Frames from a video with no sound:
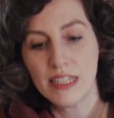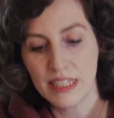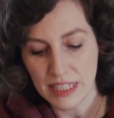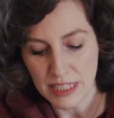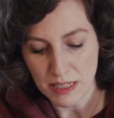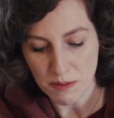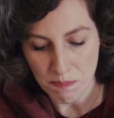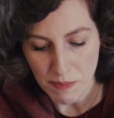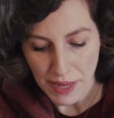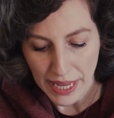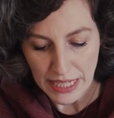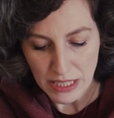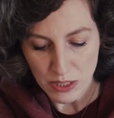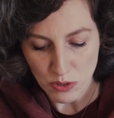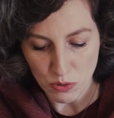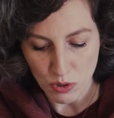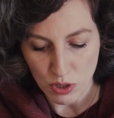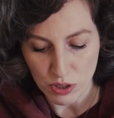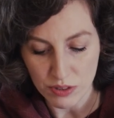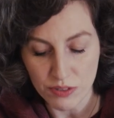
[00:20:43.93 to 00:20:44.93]
is
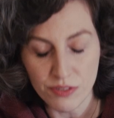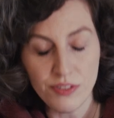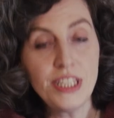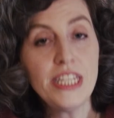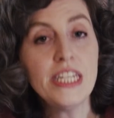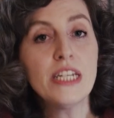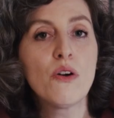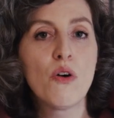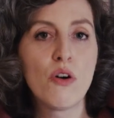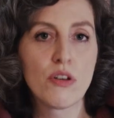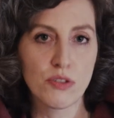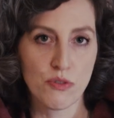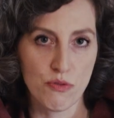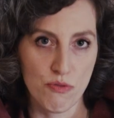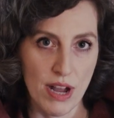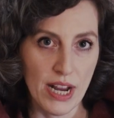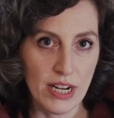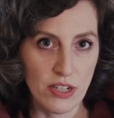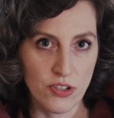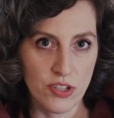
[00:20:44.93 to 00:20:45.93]
based on
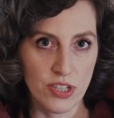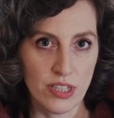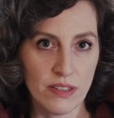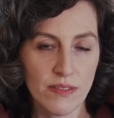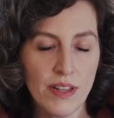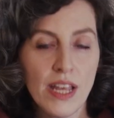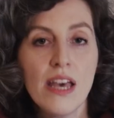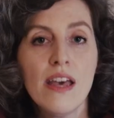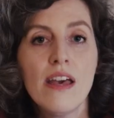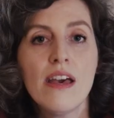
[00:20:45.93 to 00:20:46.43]
deconstruction.